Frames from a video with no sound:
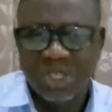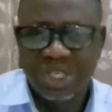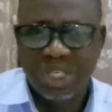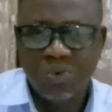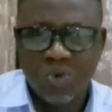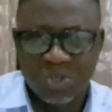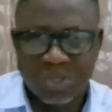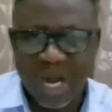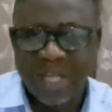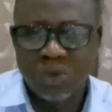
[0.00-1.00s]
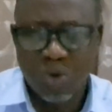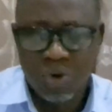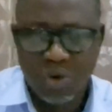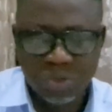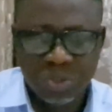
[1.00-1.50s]
she did was right
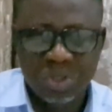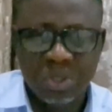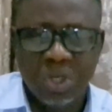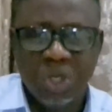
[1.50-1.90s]
or not.